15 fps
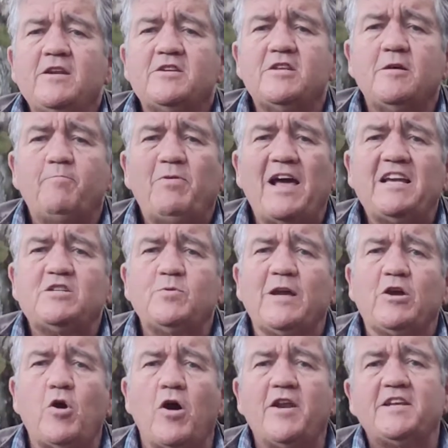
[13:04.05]
to the place
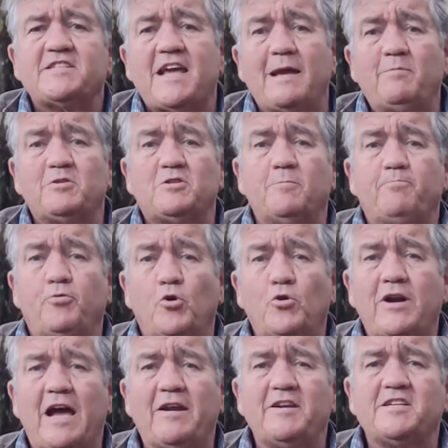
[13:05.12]
where God is able to
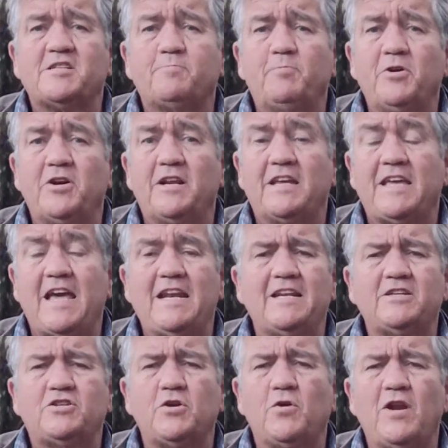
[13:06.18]
pour out his spirit again
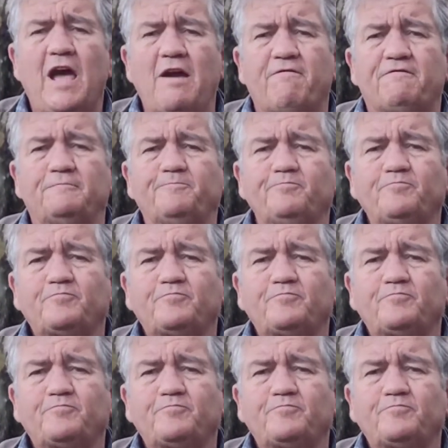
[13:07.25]
into your life.